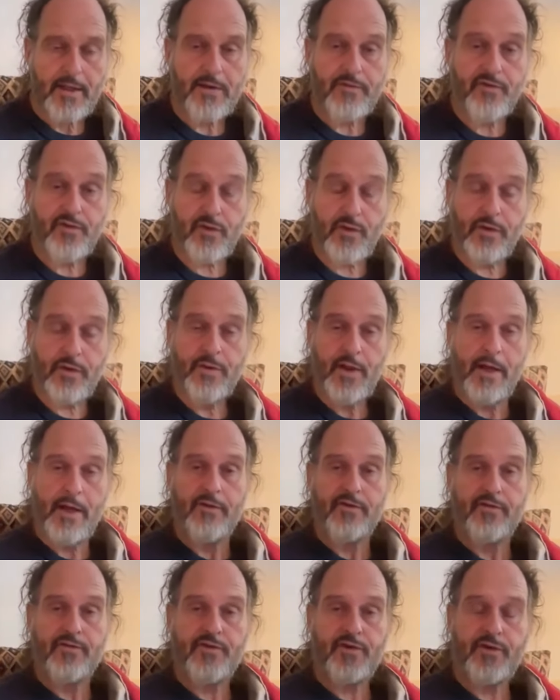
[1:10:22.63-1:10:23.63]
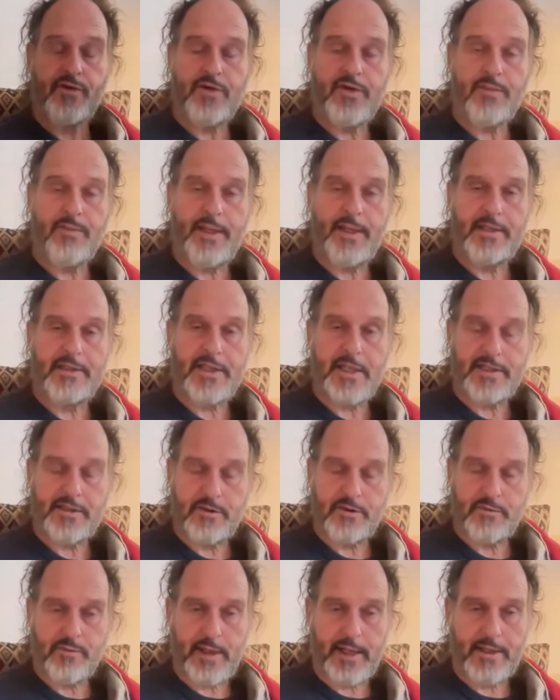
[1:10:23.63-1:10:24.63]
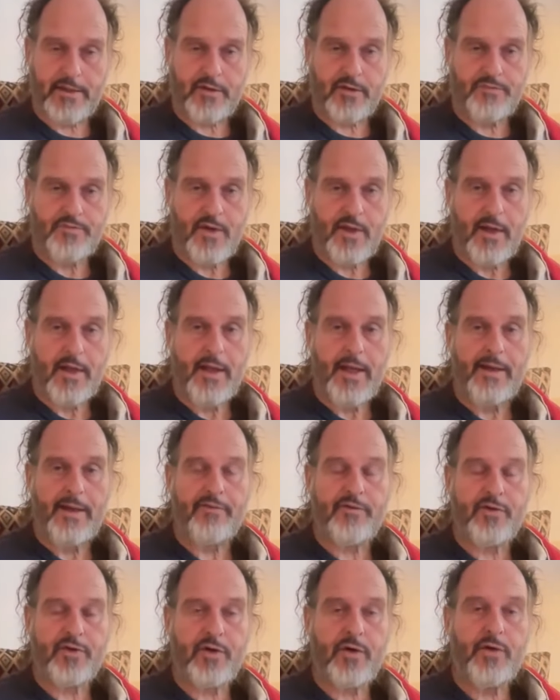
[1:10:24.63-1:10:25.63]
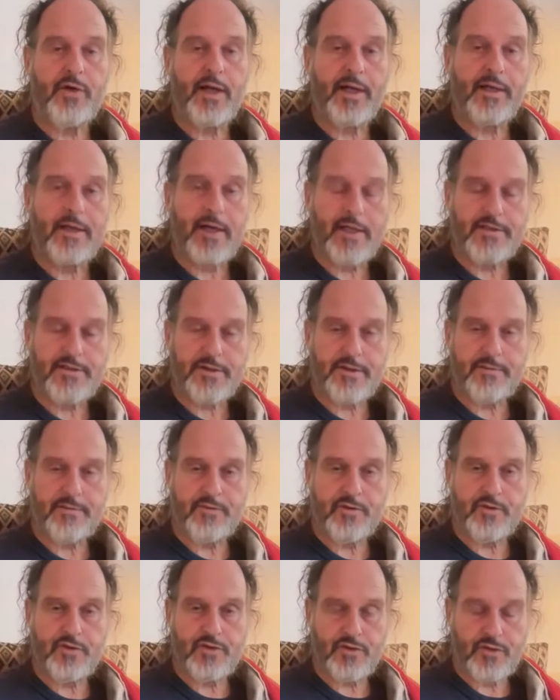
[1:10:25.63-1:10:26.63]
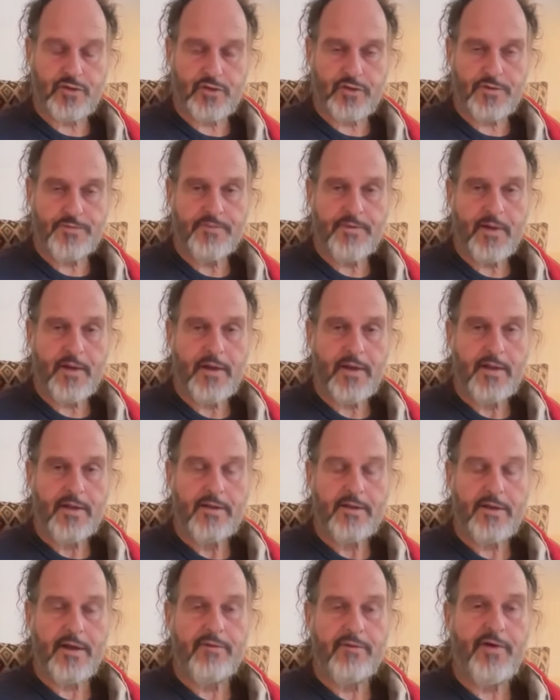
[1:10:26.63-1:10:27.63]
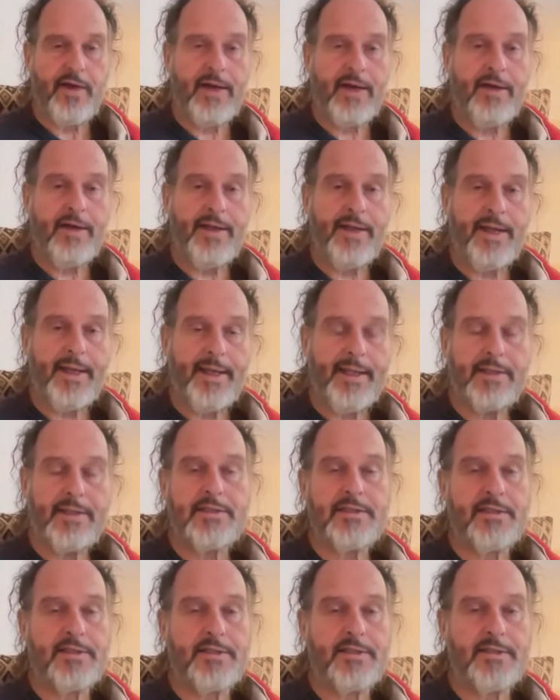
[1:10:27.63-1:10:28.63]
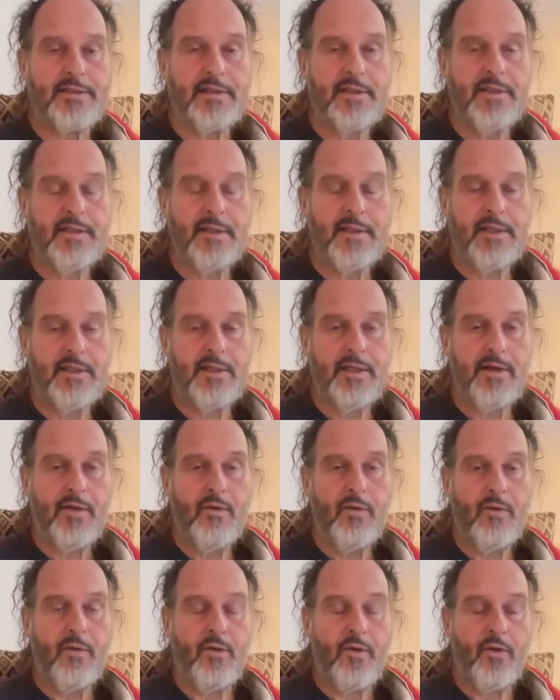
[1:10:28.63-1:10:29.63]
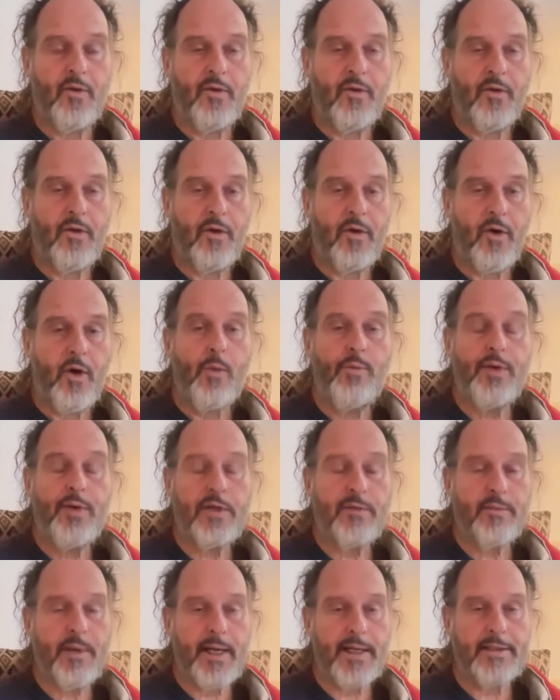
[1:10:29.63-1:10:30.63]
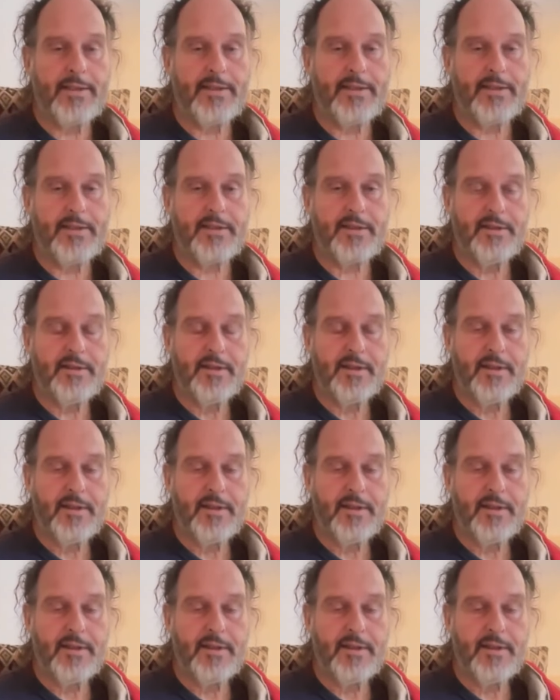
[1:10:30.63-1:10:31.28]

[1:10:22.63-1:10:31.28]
If you, through the meditation Bardo, have grown accustomed to the very innocent, open-minded